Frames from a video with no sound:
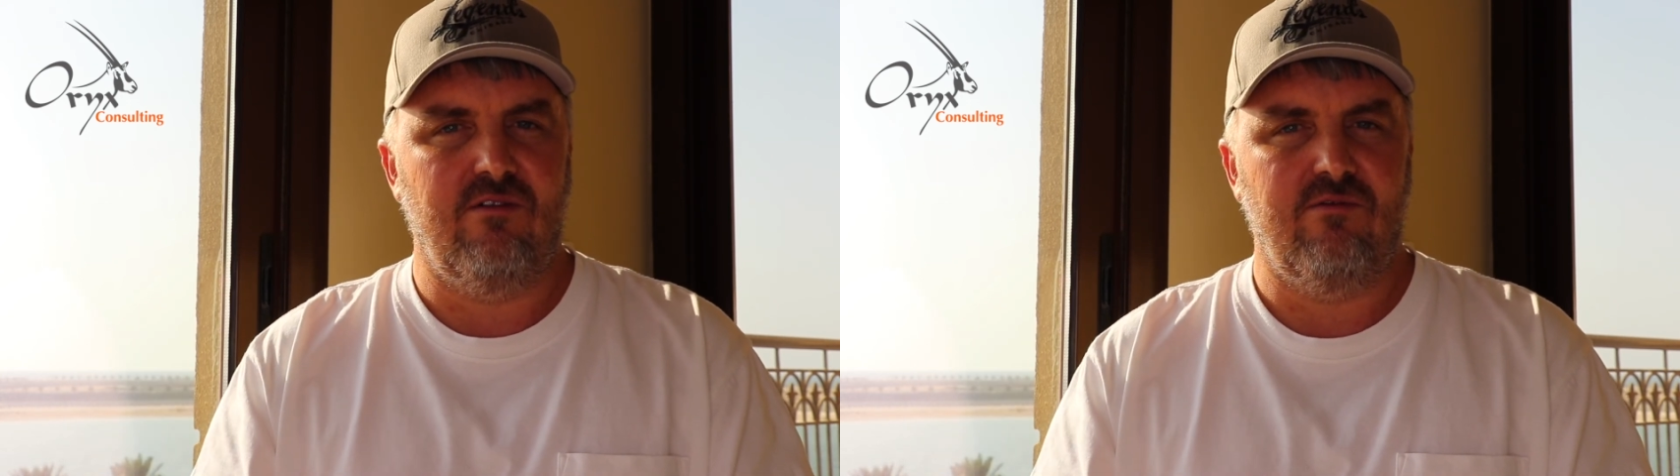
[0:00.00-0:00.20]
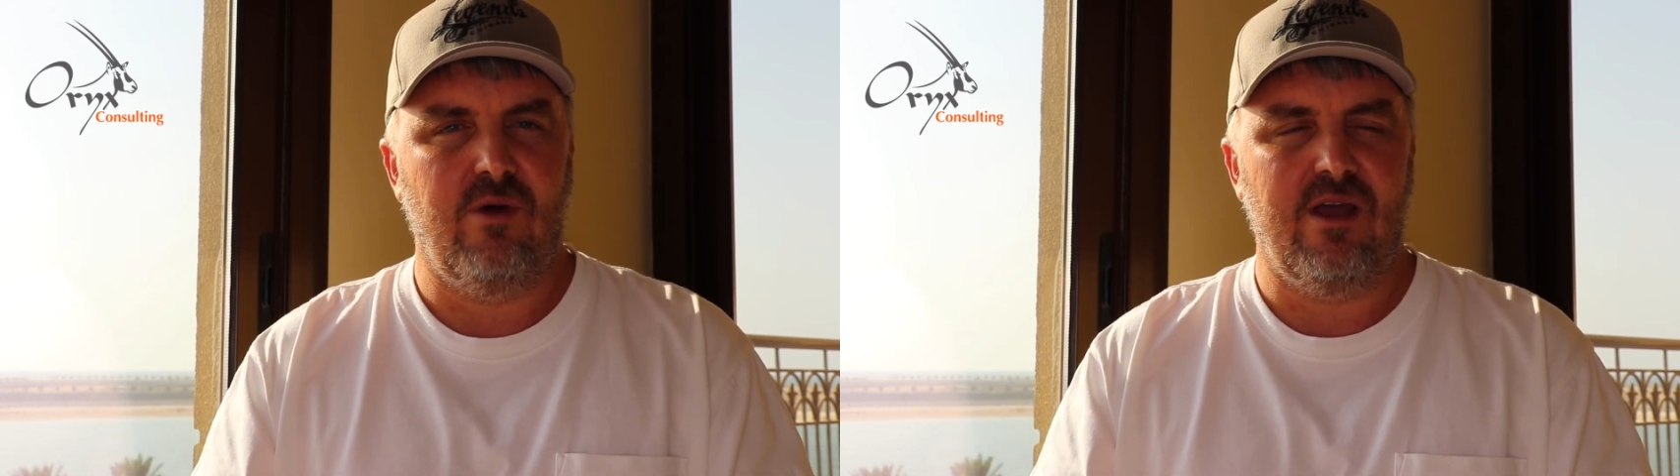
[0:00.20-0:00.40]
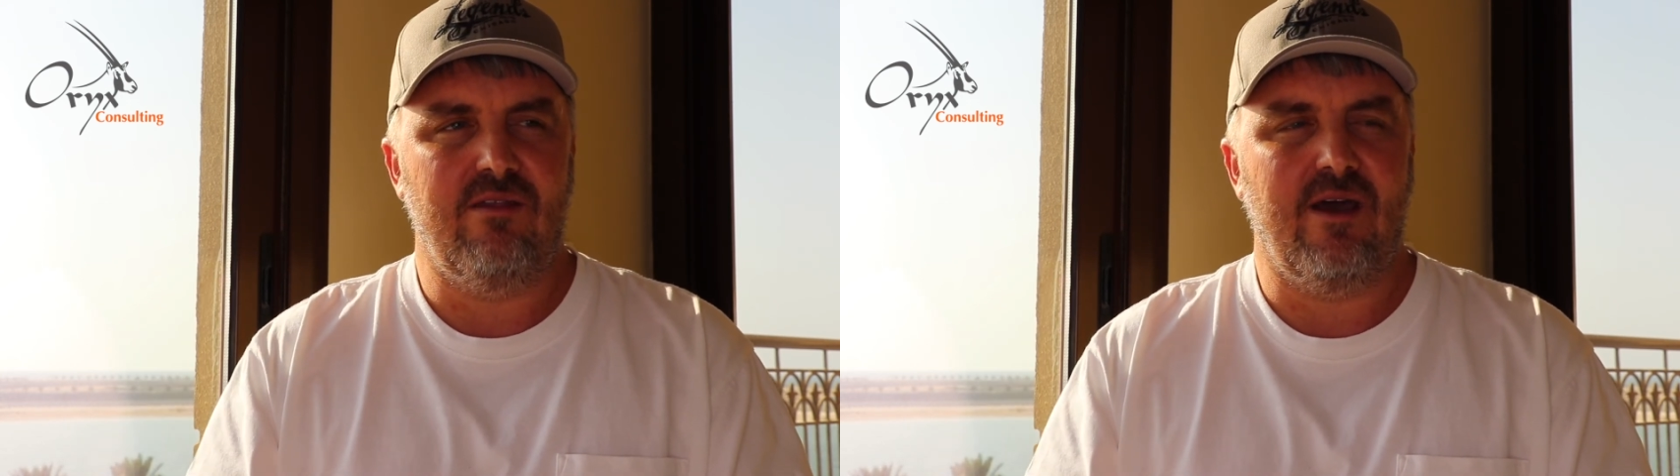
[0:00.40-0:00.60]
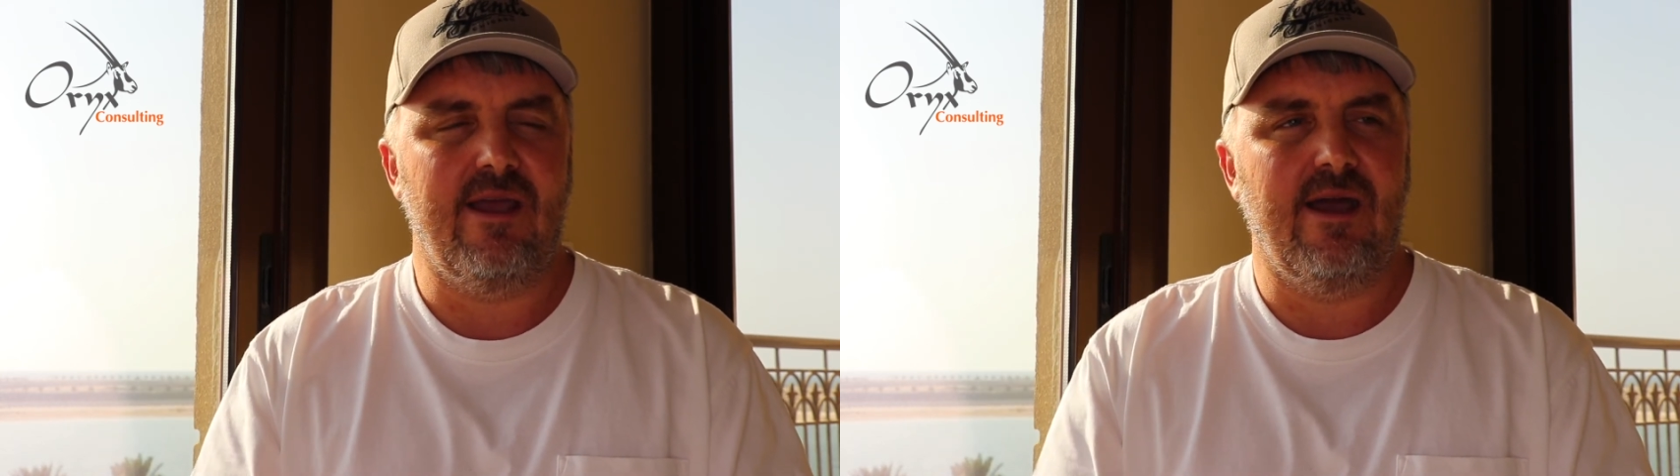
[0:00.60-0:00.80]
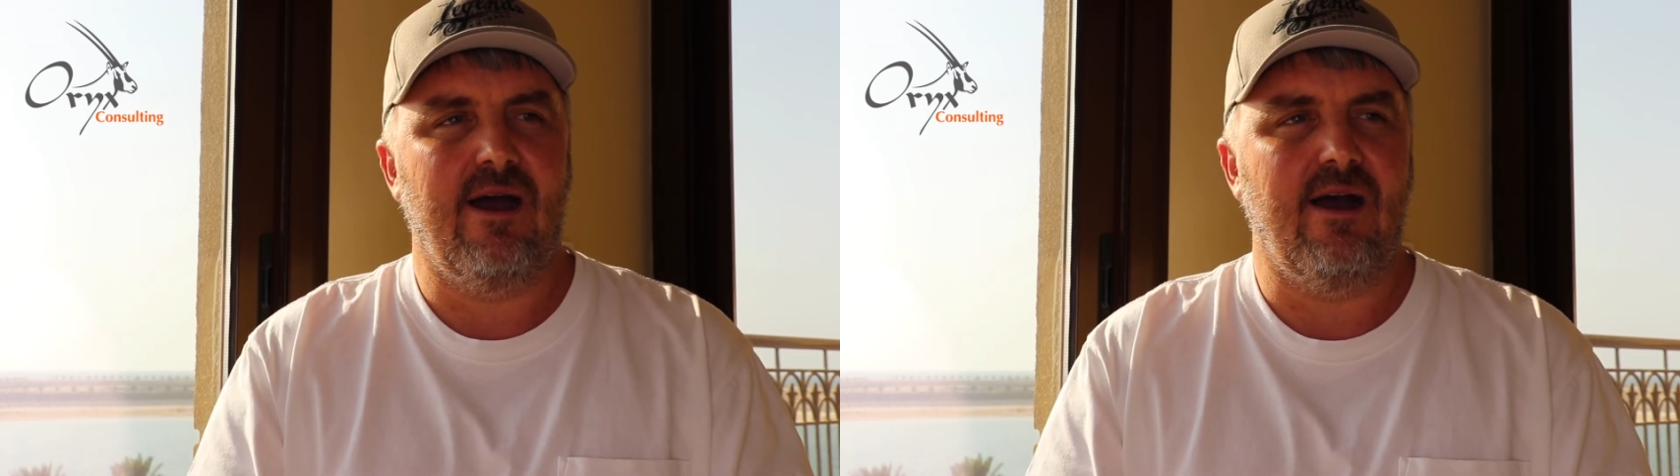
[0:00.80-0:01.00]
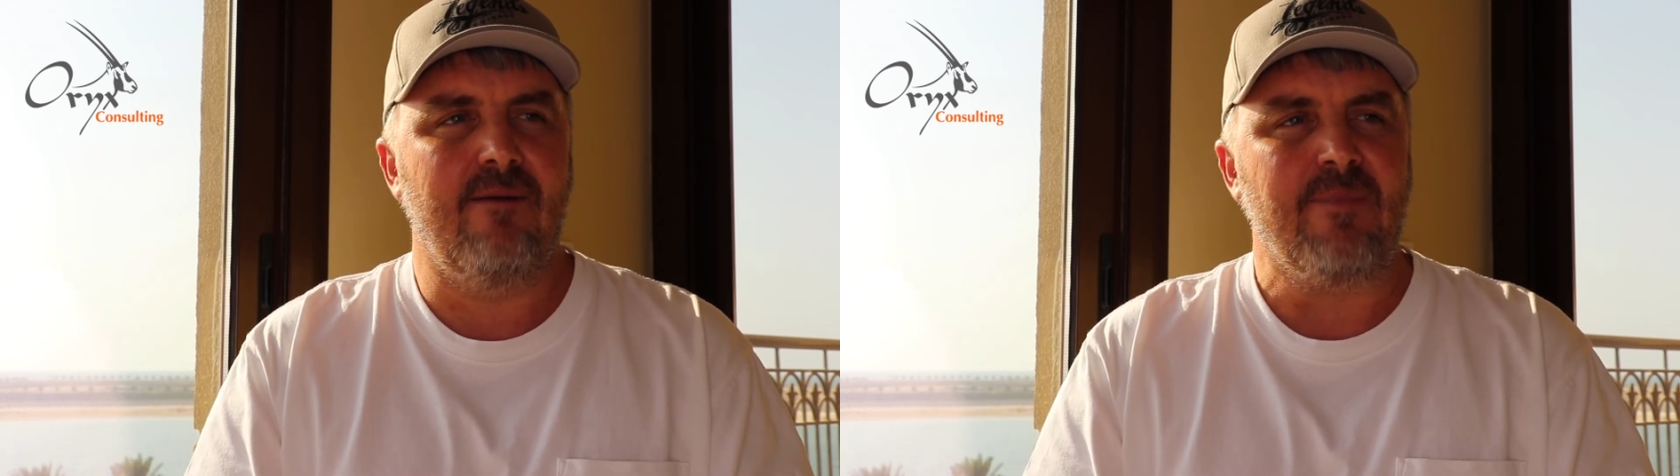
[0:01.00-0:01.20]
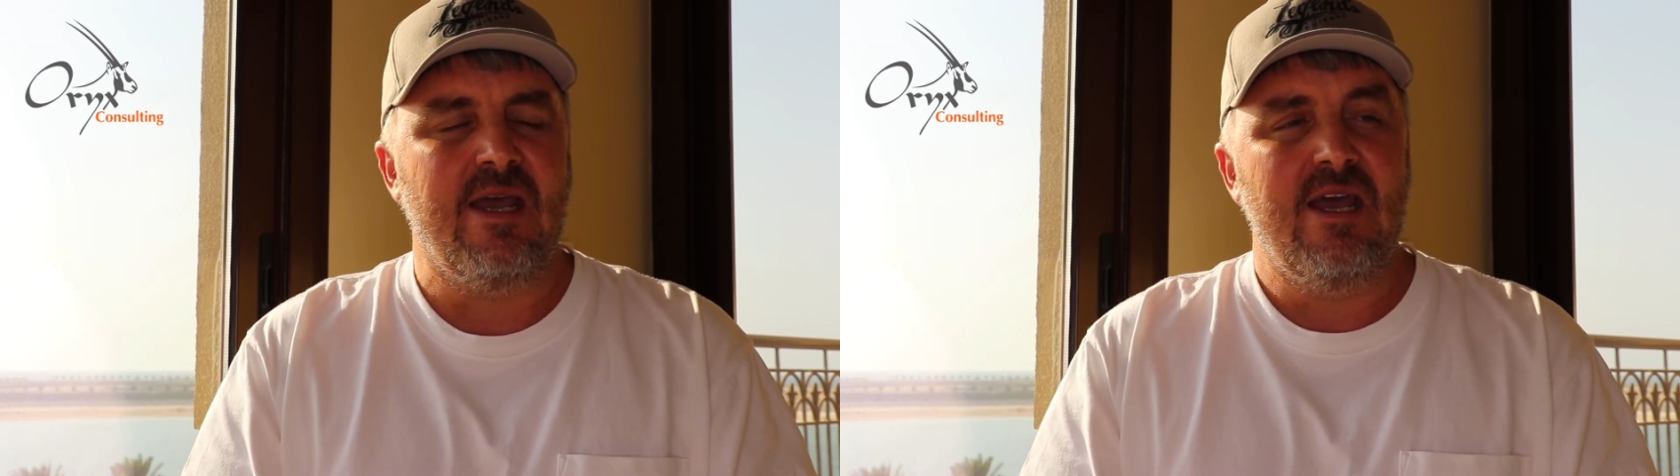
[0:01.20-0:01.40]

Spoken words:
of where they are.